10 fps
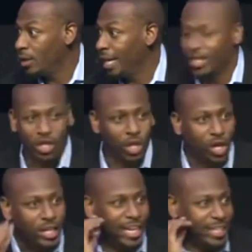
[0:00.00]
He's
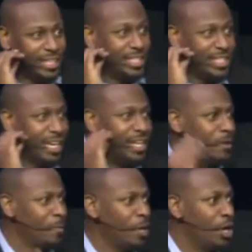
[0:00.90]
looking to
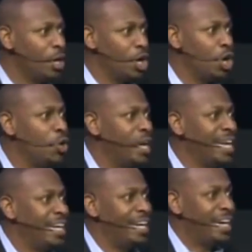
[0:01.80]
see who
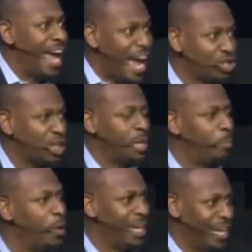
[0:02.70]
he can actually
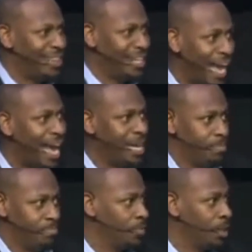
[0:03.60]
put in the game.